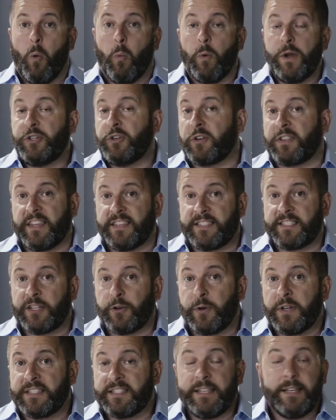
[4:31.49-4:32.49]
We took this
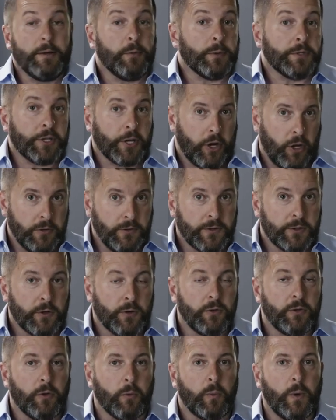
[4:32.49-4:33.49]
seriously. It was a
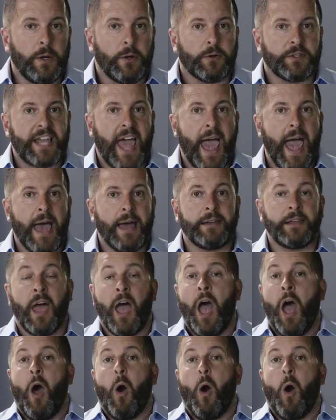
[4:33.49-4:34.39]
concern that readers had.